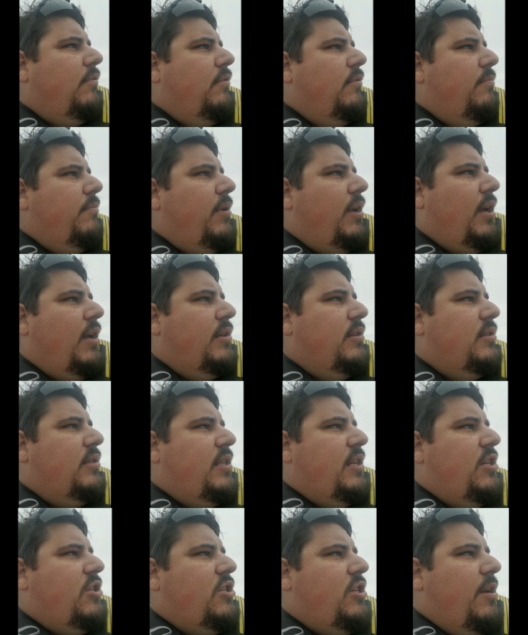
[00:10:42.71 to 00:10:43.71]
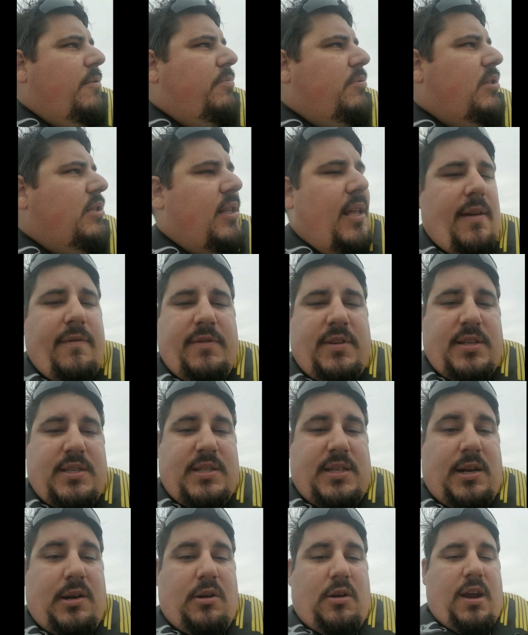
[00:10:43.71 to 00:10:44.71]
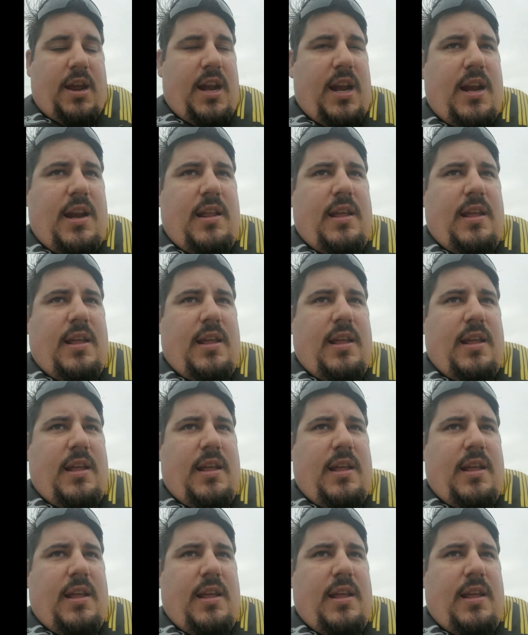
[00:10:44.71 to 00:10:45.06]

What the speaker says: Because these ships, they've disintegrated